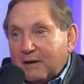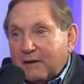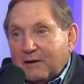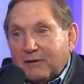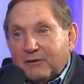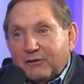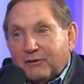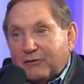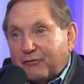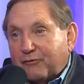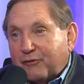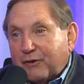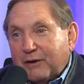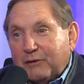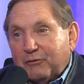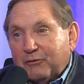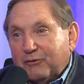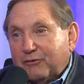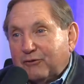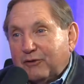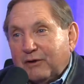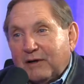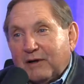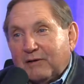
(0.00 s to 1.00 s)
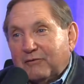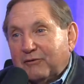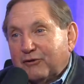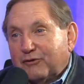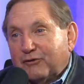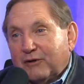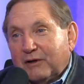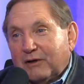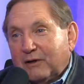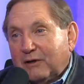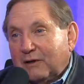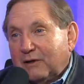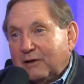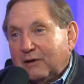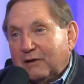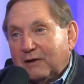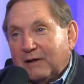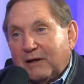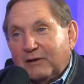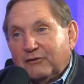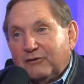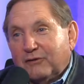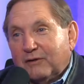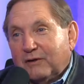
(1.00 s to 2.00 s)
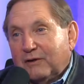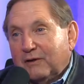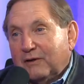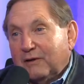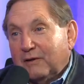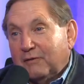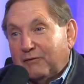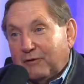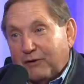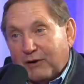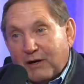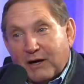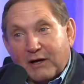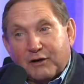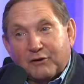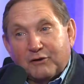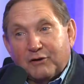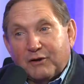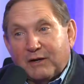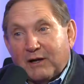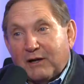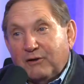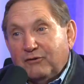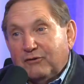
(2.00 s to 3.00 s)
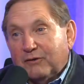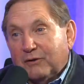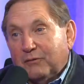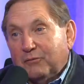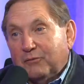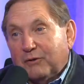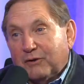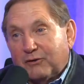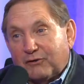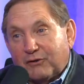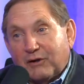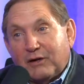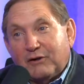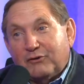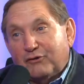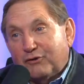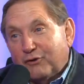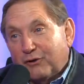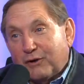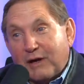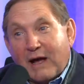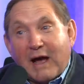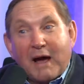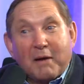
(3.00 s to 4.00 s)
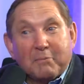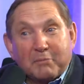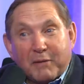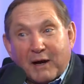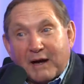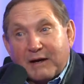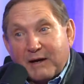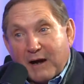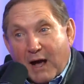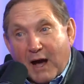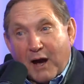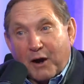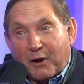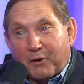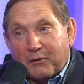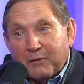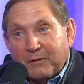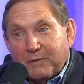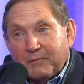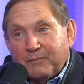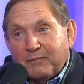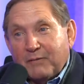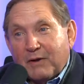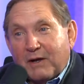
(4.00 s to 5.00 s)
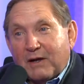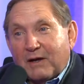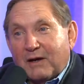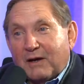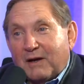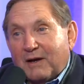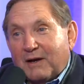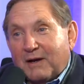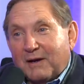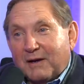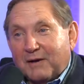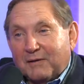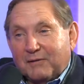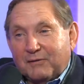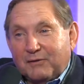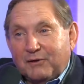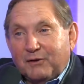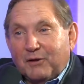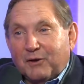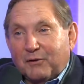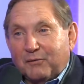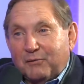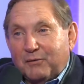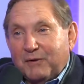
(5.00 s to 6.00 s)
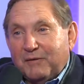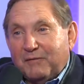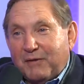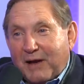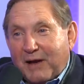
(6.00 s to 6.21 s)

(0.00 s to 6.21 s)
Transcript: the frequency of a single engine, if you got a good engine, which they should have by now. We've